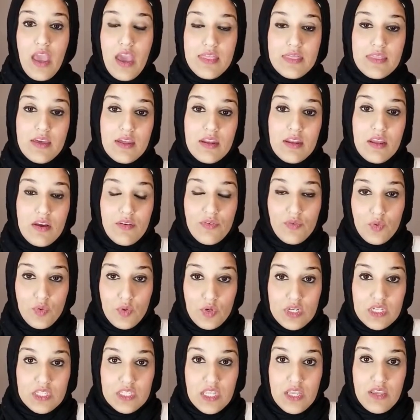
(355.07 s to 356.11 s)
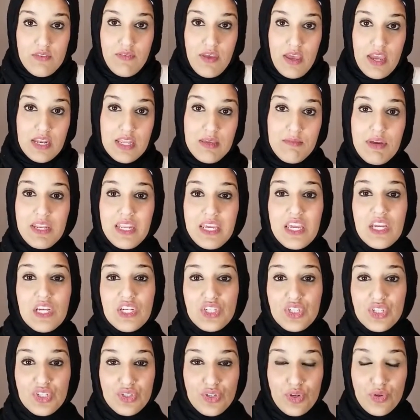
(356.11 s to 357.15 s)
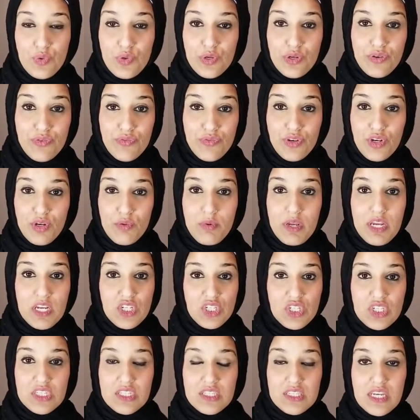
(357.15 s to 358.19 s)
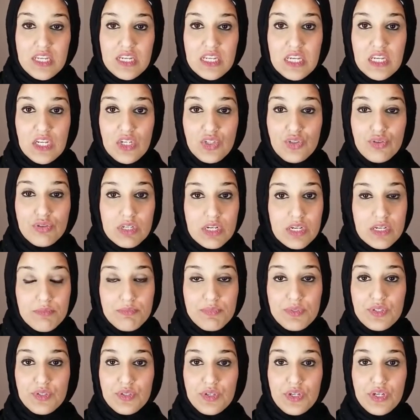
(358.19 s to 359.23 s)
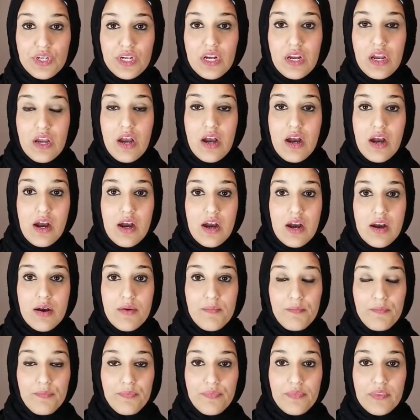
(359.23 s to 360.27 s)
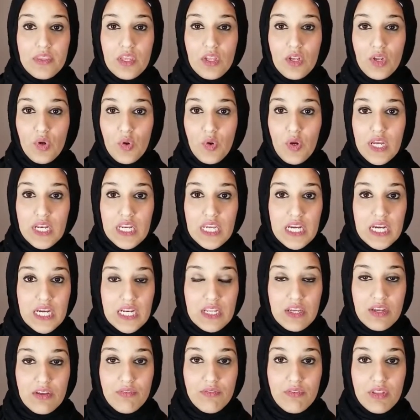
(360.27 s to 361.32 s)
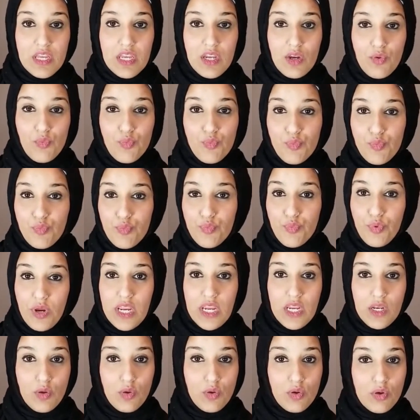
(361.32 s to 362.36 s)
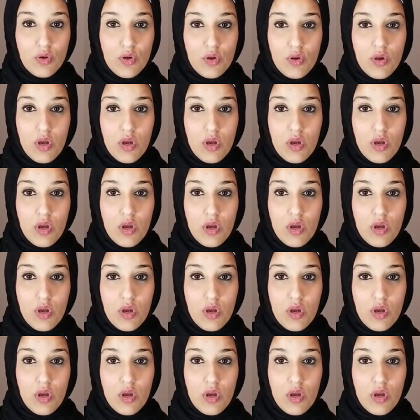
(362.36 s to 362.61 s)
And then, of course, if any medications are ordered for your patients, any drips or, you know, any kind of like rate